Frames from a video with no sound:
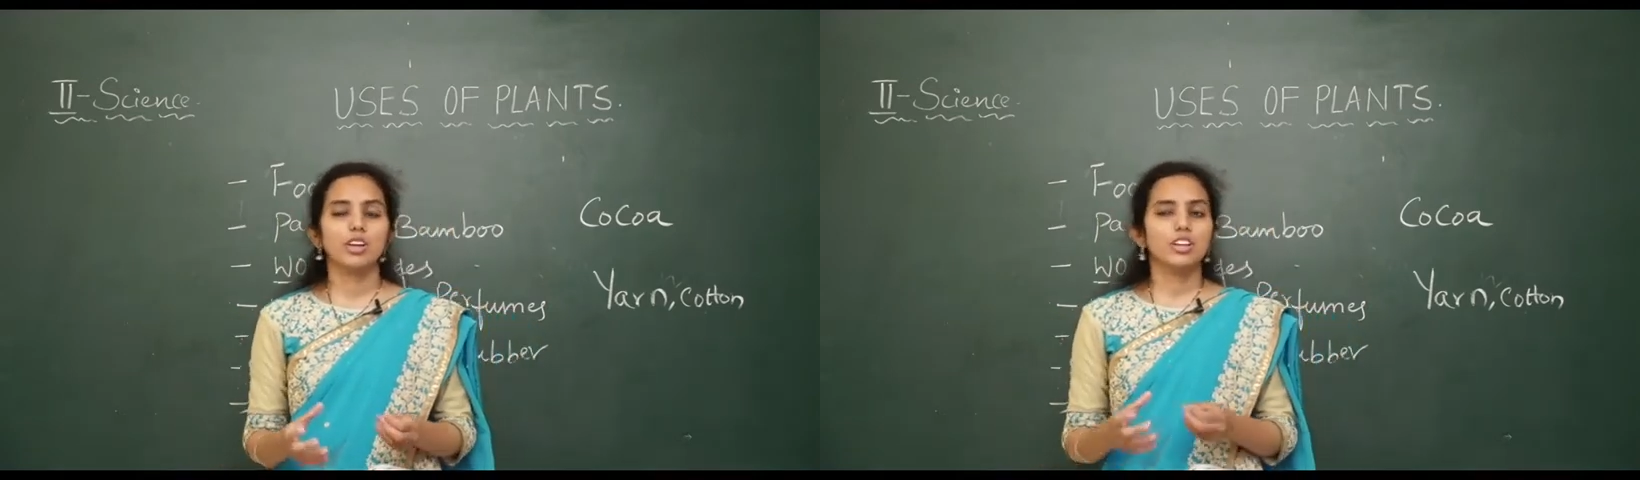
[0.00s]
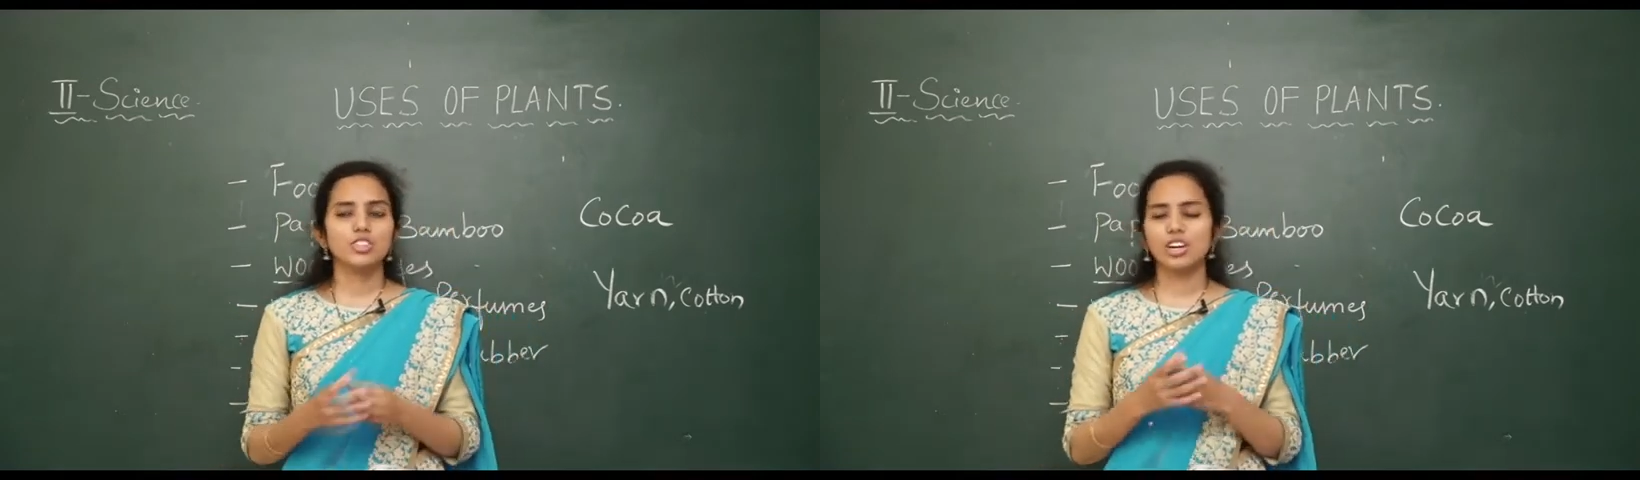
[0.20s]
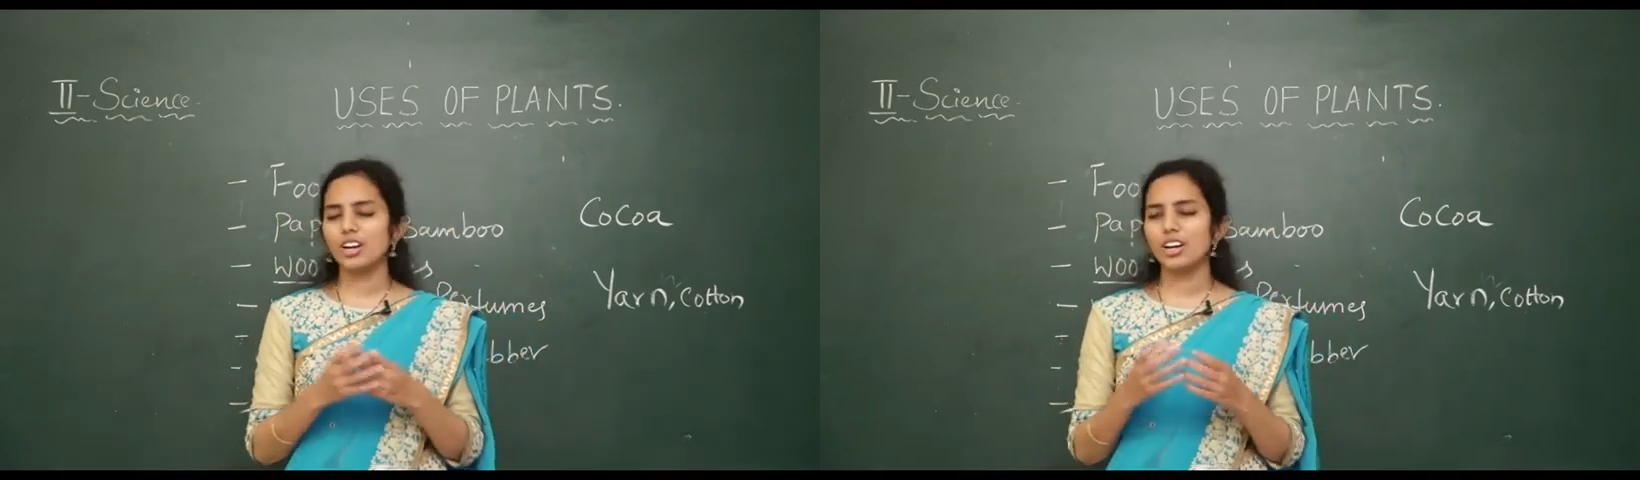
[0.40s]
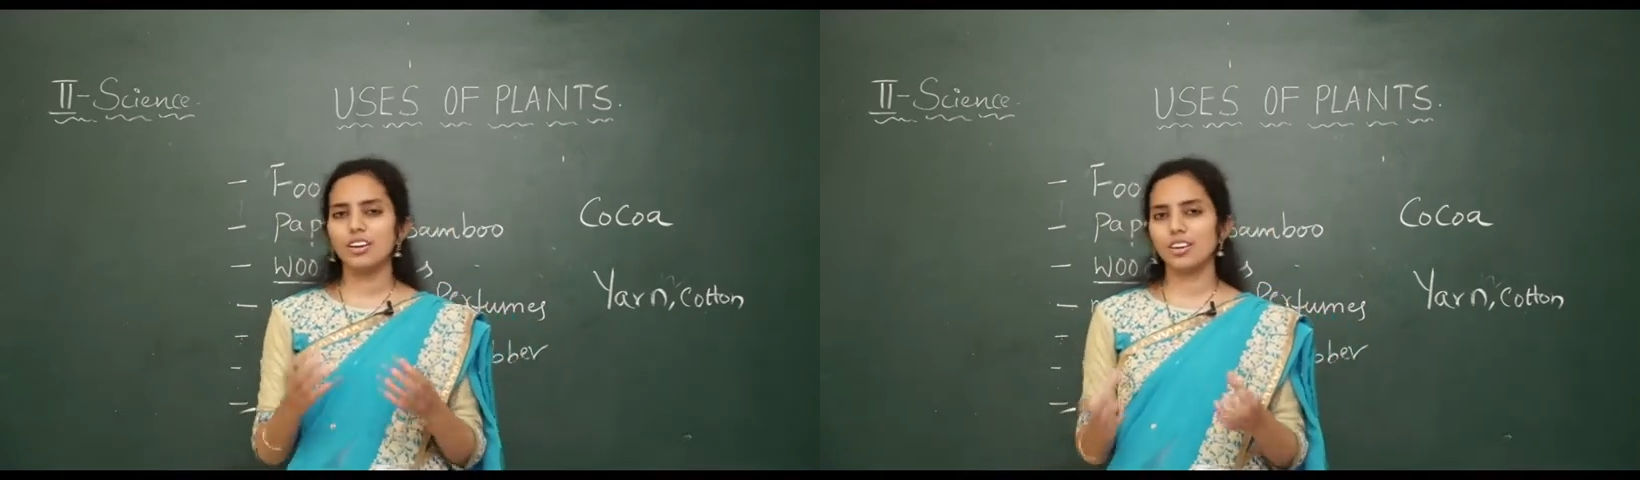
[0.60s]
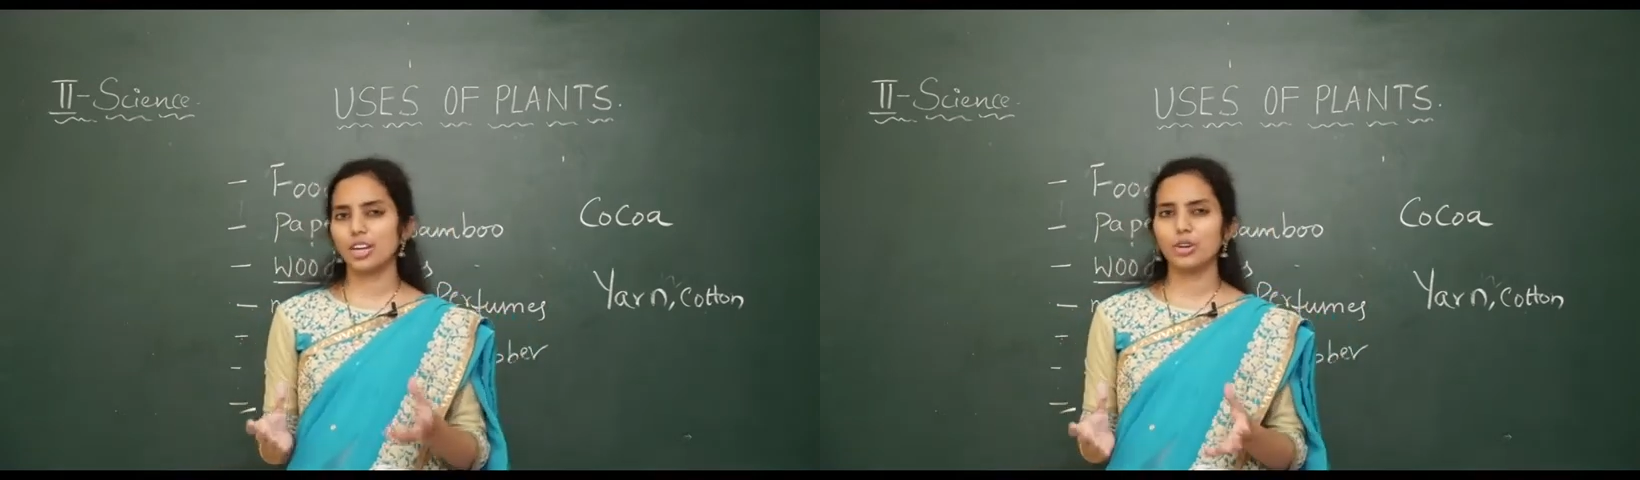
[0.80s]
generally
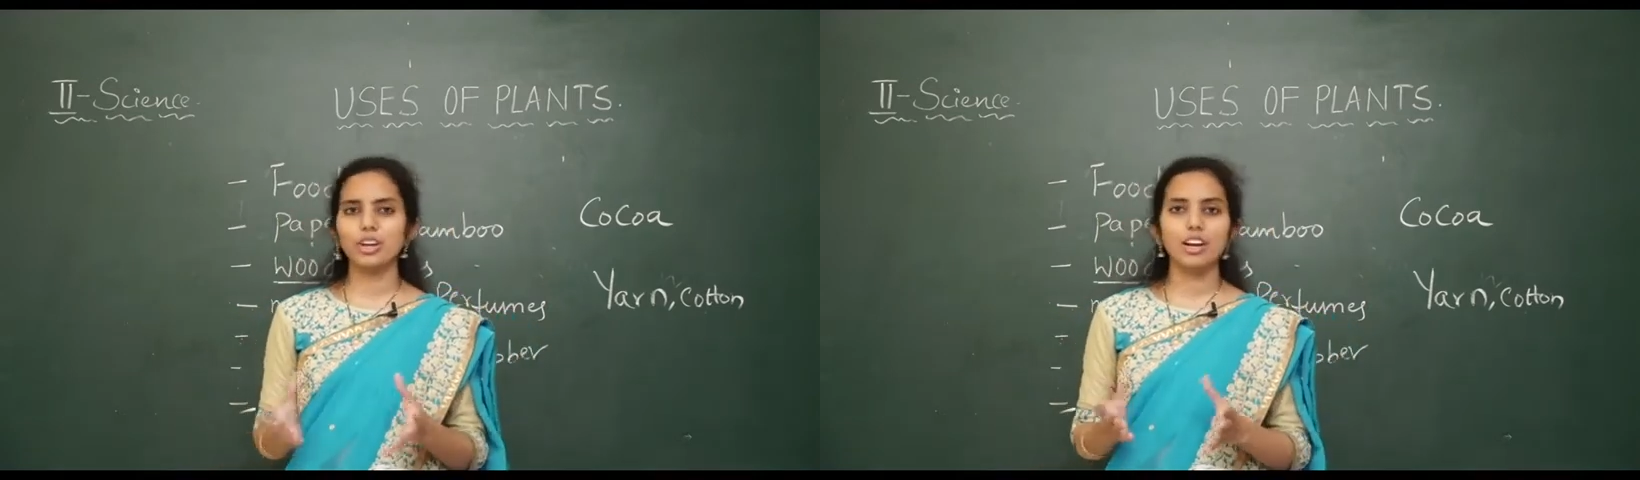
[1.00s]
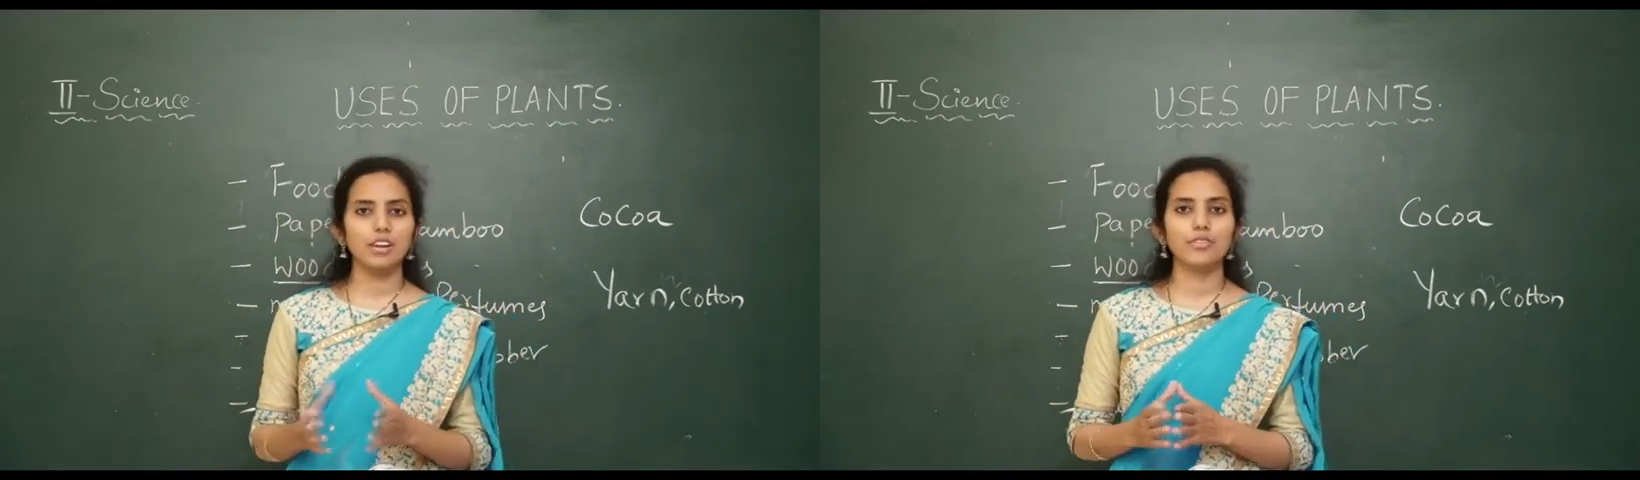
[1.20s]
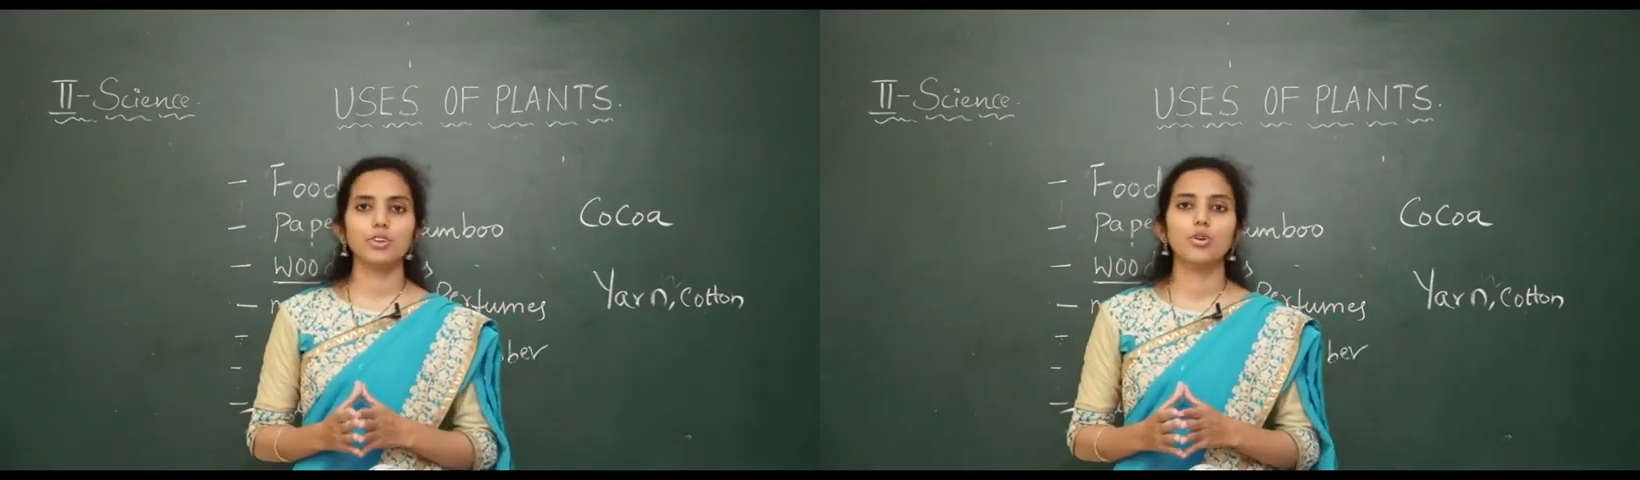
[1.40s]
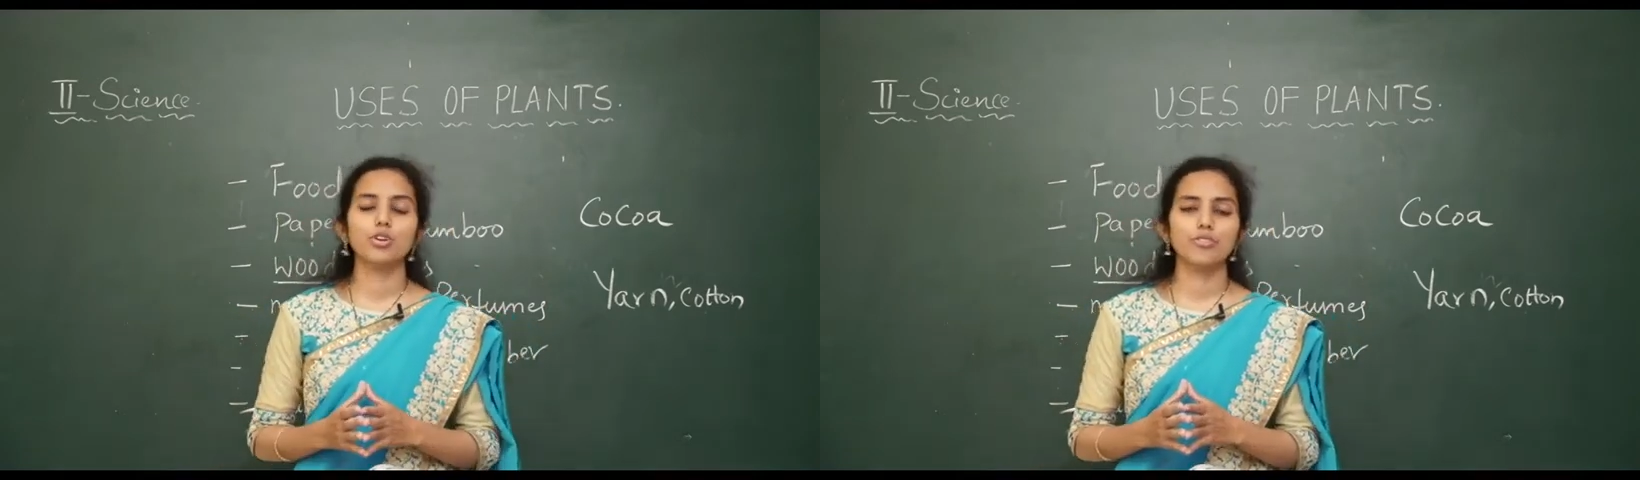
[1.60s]
regularly we don't